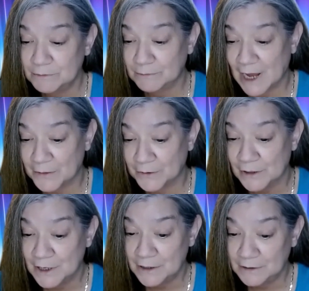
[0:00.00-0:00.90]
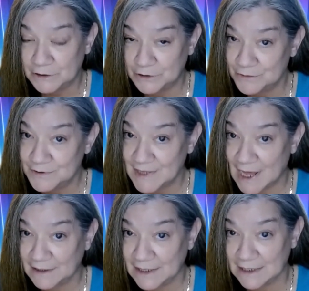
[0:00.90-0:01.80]
would rather use
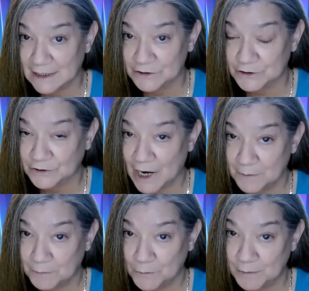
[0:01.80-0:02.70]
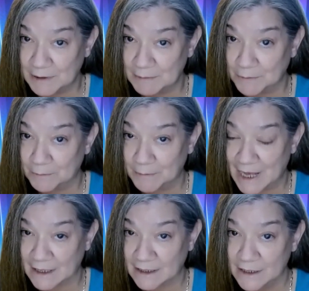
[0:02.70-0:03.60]
that link and try to pull people
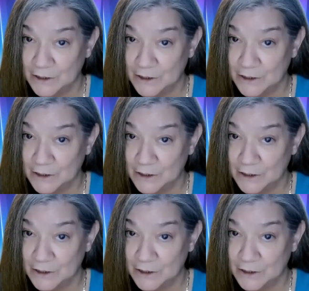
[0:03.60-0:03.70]
back